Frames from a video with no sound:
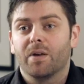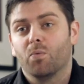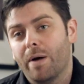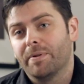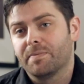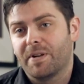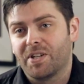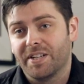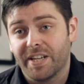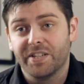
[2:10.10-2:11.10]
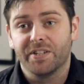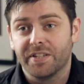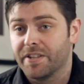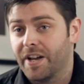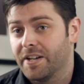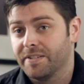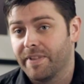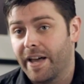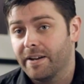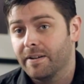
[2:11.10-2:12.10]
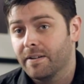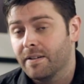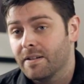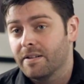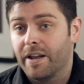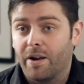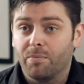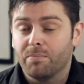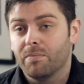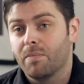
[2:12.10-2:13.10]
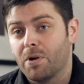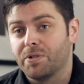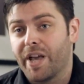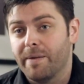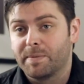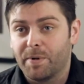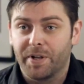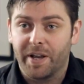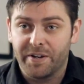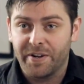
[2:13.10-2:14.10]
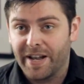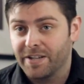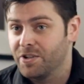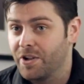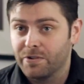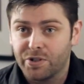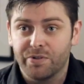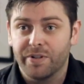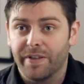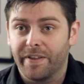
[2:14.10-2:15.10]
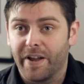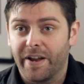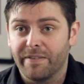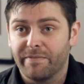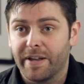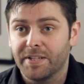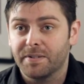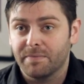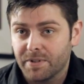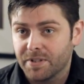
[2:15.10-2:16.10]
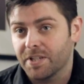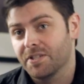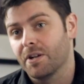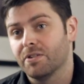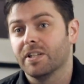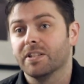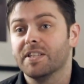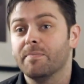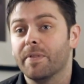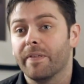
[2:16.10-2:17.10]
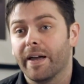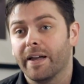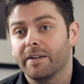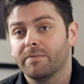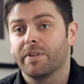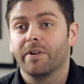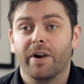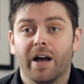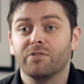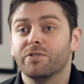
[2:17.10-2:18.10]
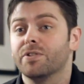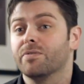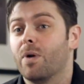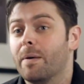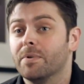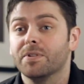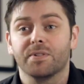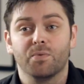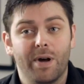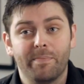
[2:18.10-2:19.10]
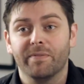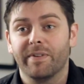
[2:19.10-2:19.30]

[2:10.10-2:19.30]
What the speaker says: and weapon specialization is at the heart of that. Now, most games put a gun in your hands, you go and shoot the other guy in the face. Dust goes a little deeper than that. There are hundreds of weapons and weapon